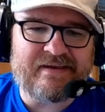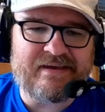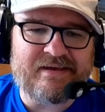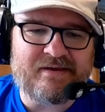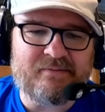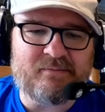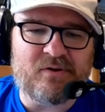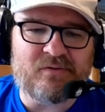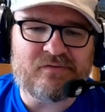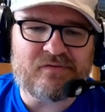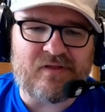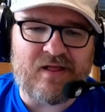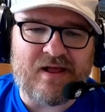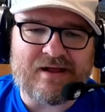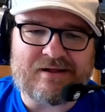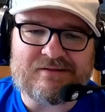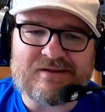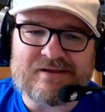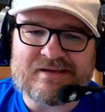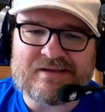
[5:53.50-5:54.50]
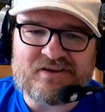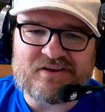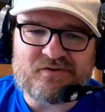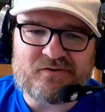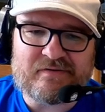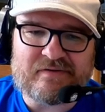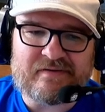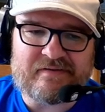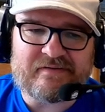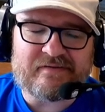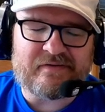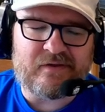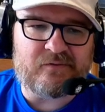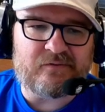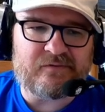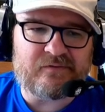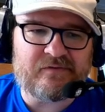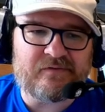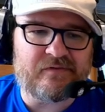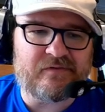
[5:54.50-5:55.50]
most likely uses
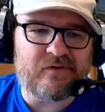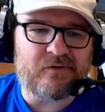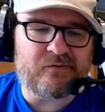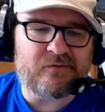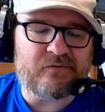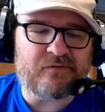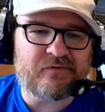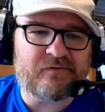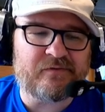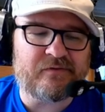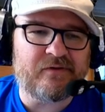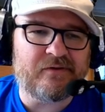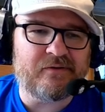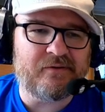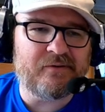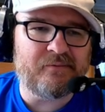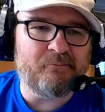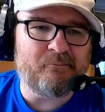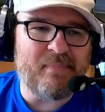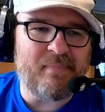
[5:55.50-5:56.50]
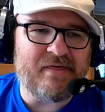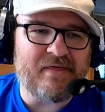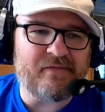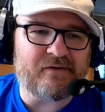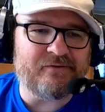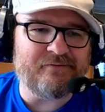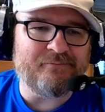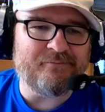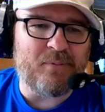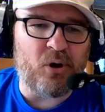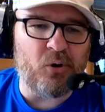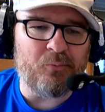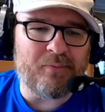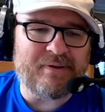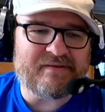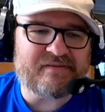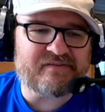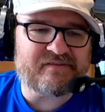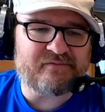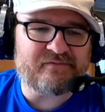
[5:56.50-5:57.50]
those method of
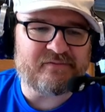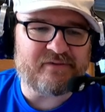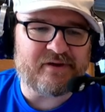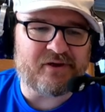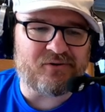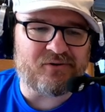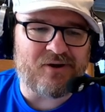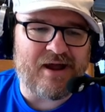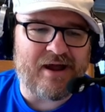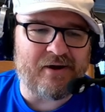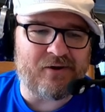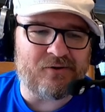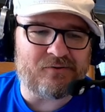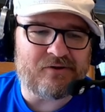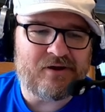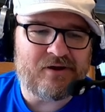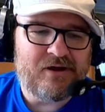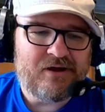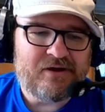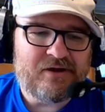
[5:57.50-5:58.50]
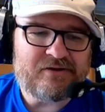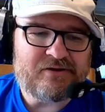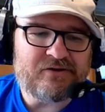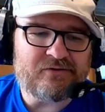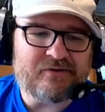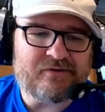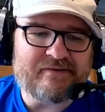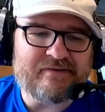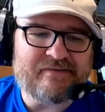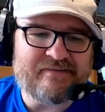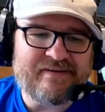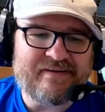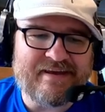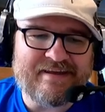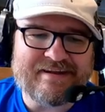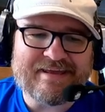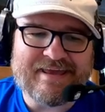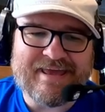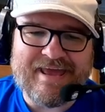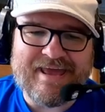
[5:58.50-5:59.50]
moments to figure out your
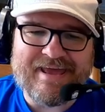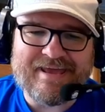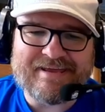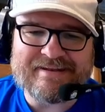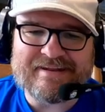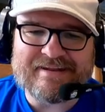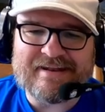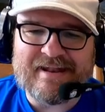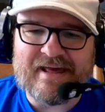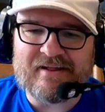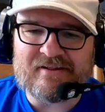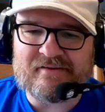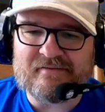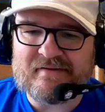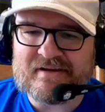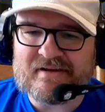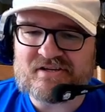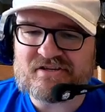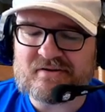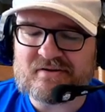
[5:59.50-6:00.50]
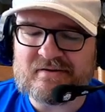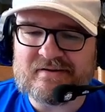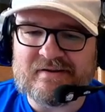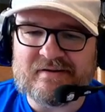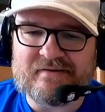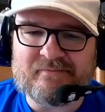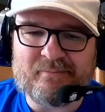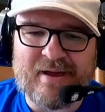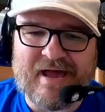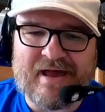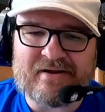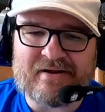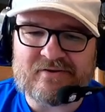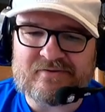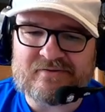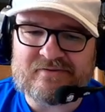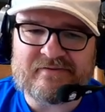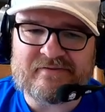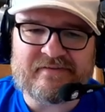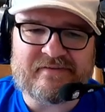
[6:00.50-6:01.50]
antenna gain and elevation
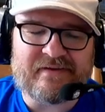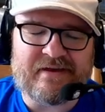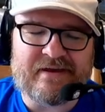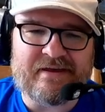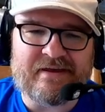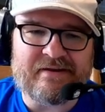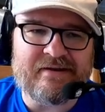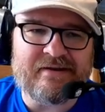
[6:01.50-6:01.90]
patterns and